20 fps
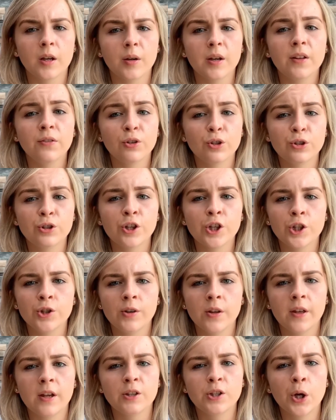In the surgery,
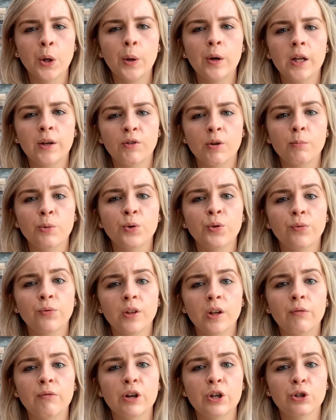they totally removed
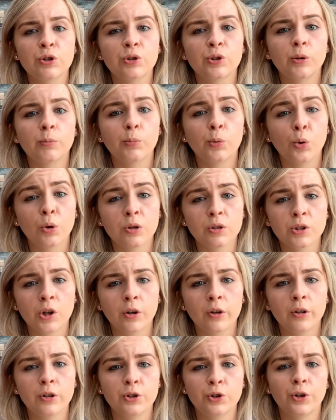the original ball and
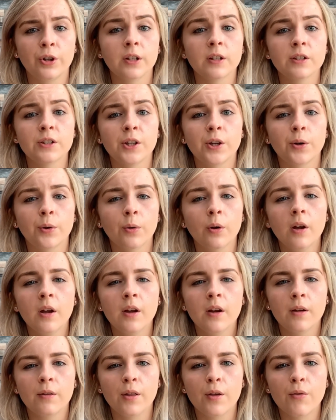socket joint, so the